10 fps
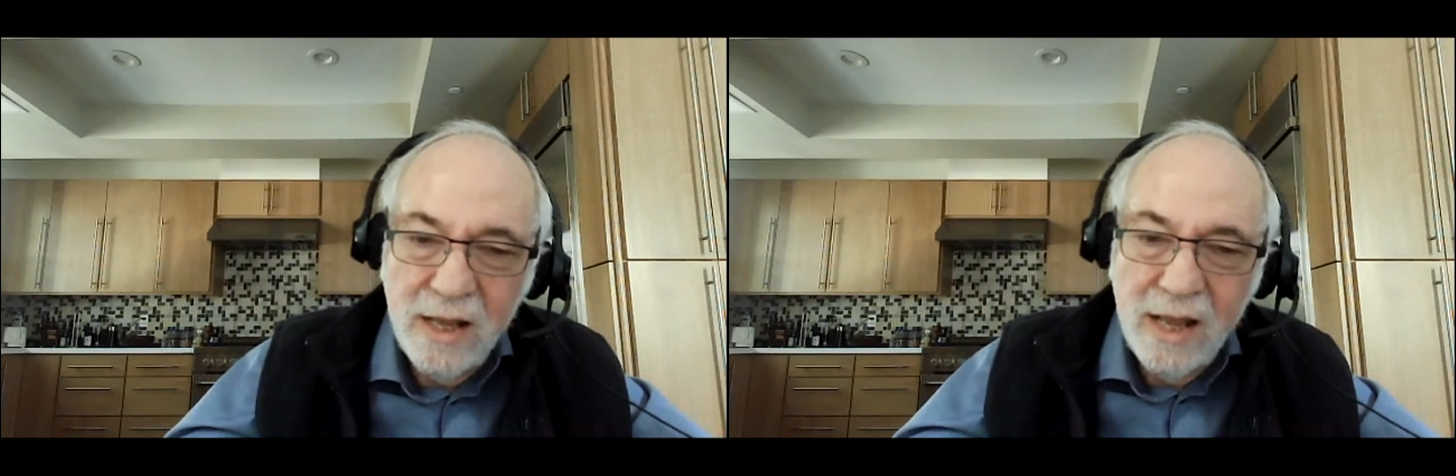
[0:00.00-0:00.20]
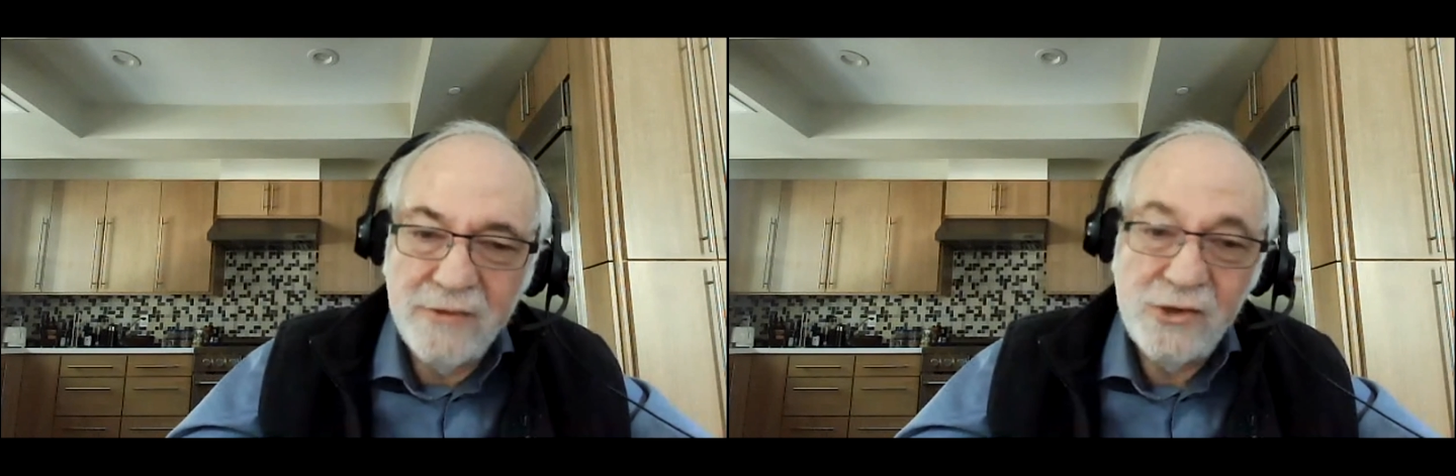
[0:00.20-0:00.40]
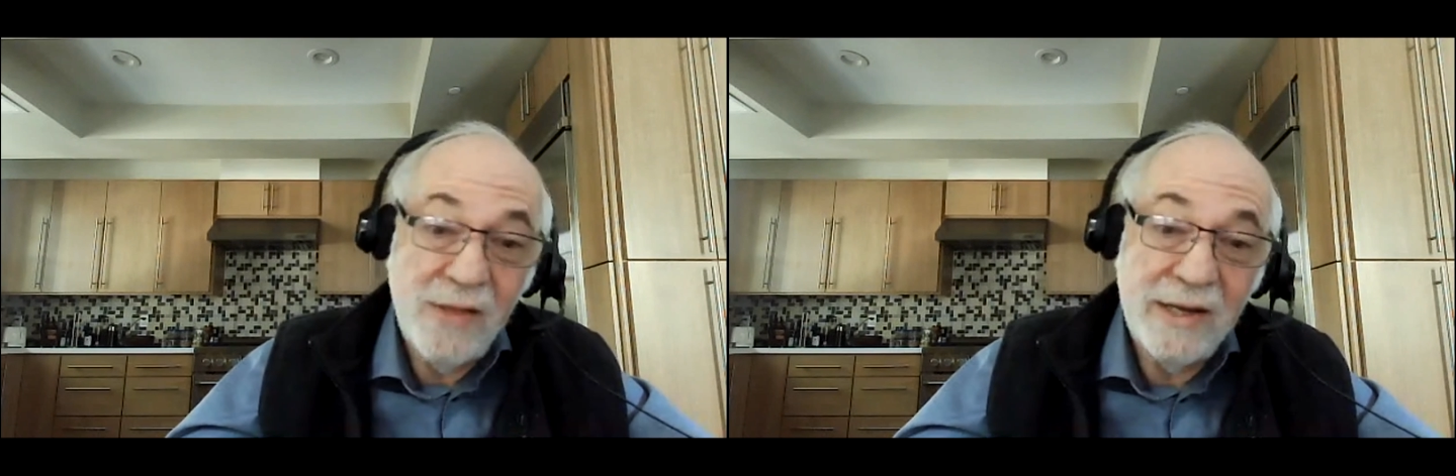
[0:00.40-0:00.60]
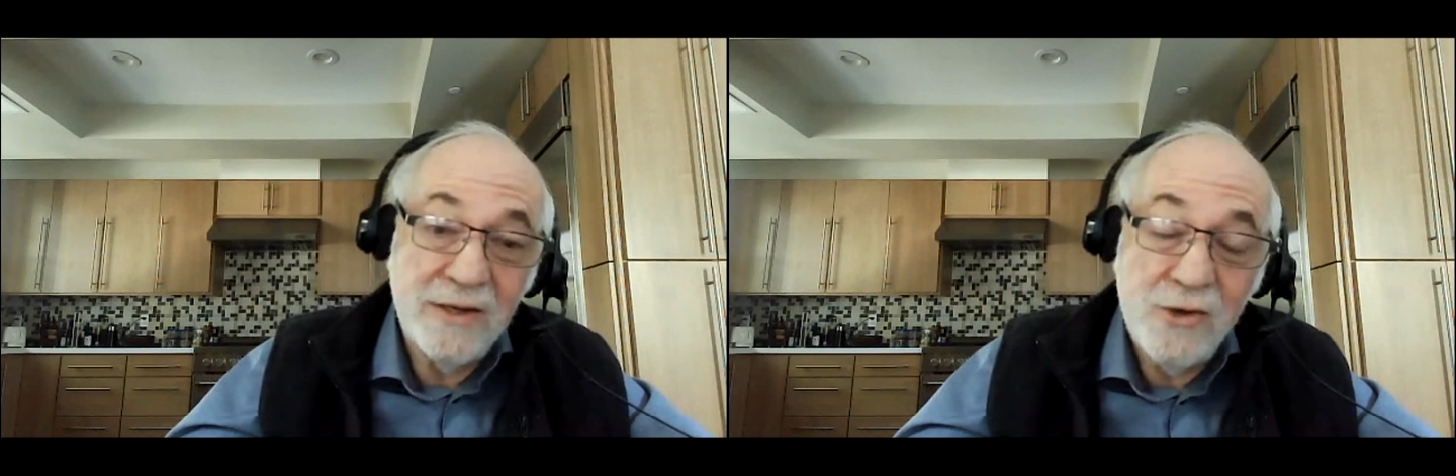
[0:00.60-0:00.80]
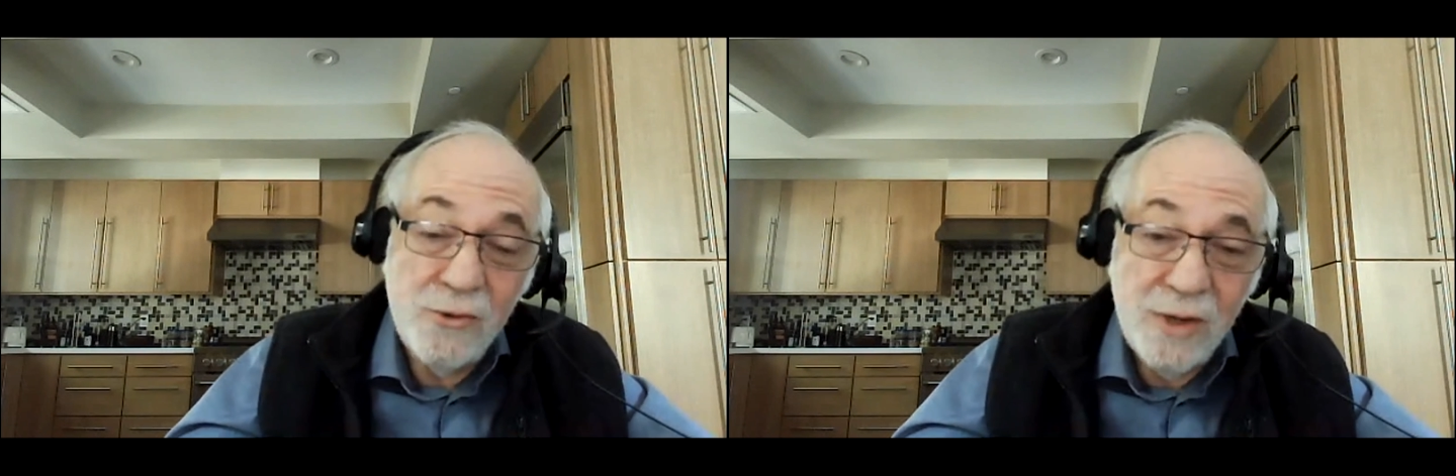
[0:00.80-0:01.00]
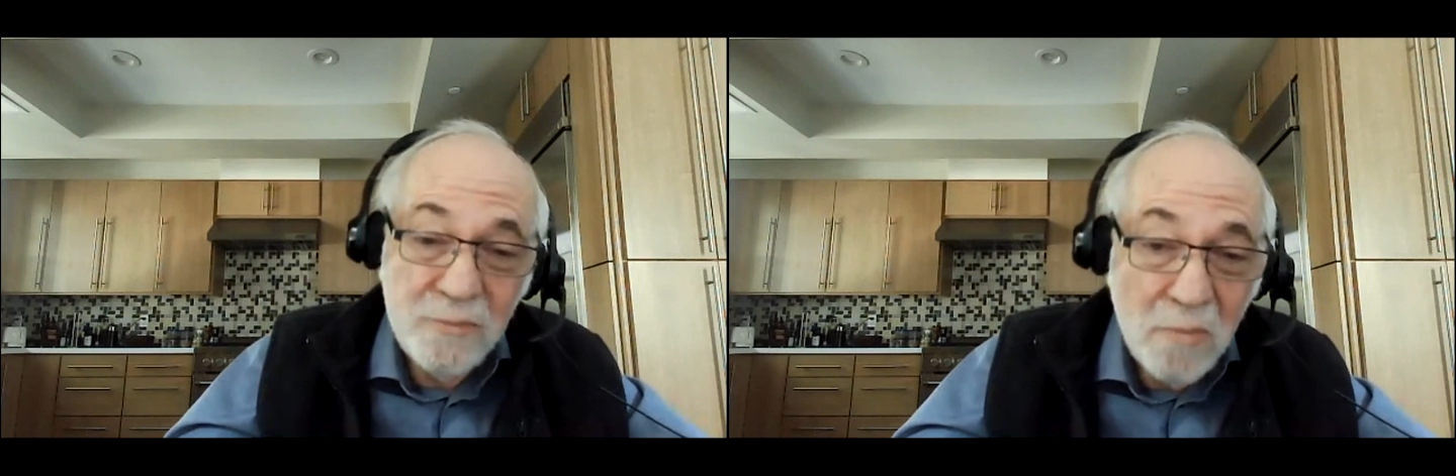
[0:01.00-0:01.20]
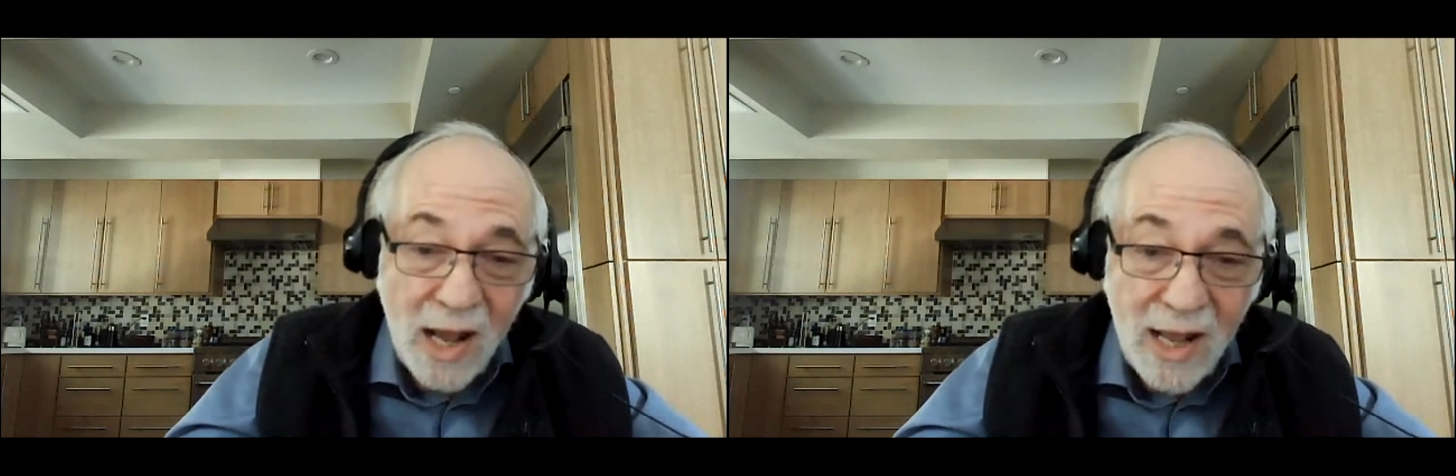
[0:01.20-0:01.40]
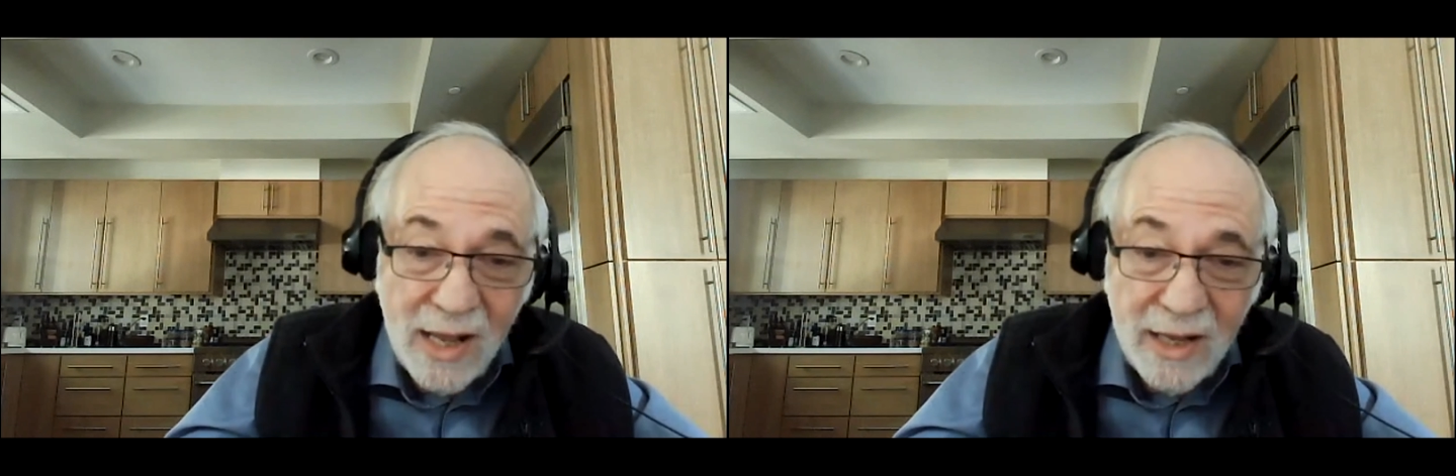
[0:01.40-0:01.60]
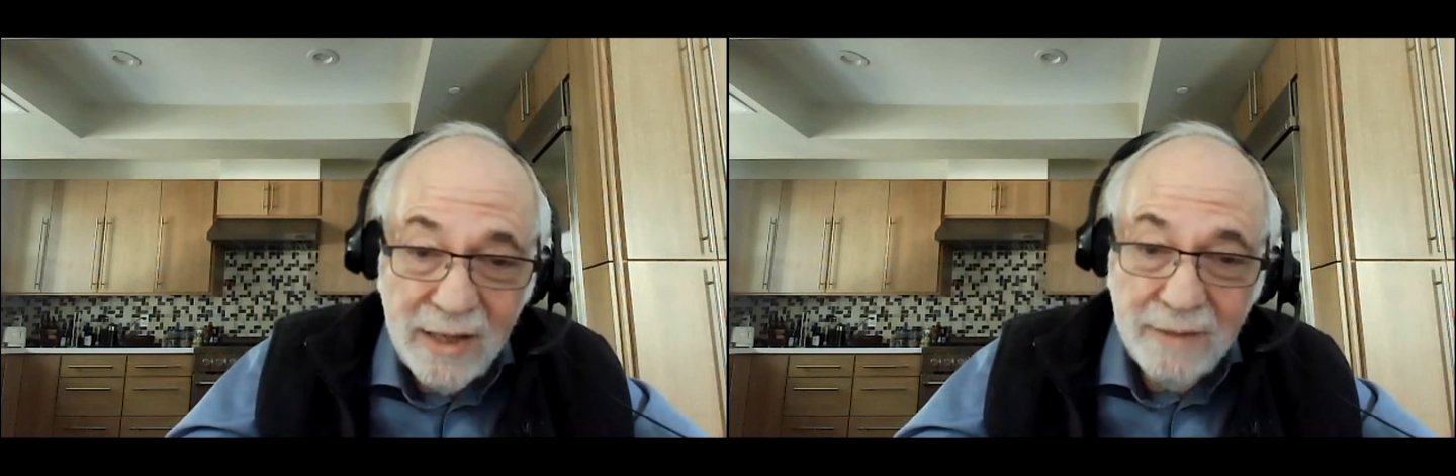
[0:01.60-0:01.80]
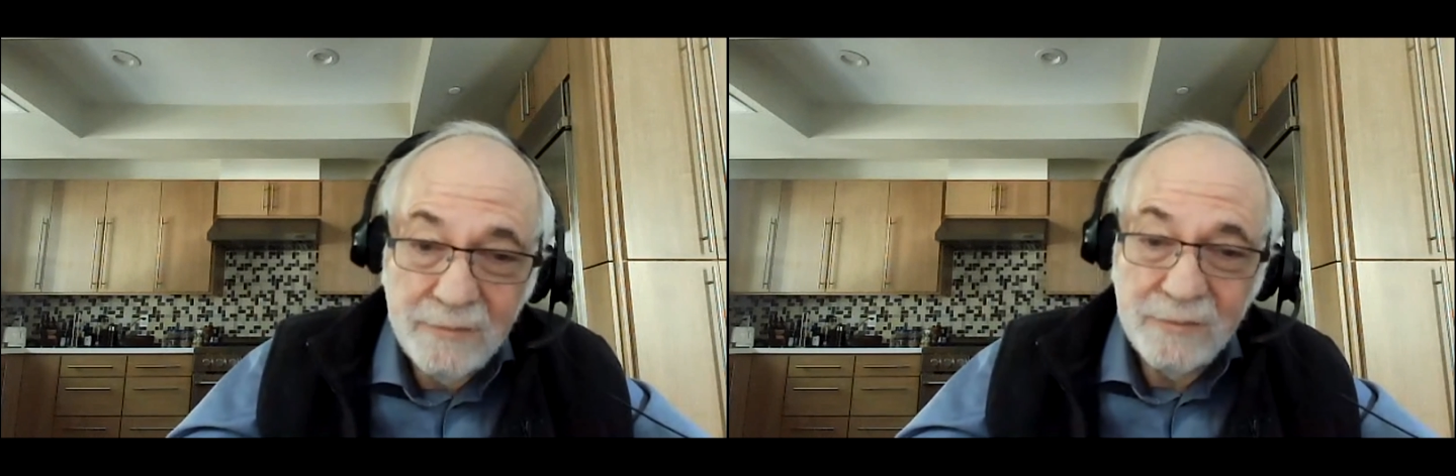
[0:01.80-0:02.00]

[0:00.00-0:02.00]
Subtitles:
And so they can do it by